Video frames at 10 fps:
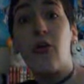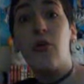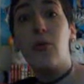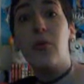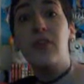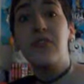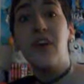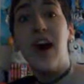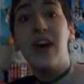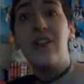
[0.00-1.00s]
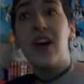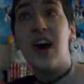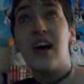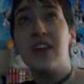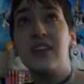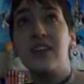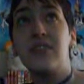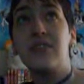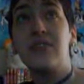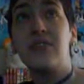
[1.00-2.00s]
4.5 out
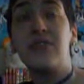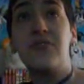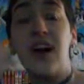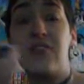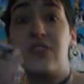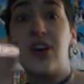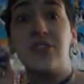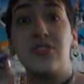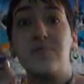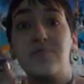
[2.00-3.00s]
of 5 stars.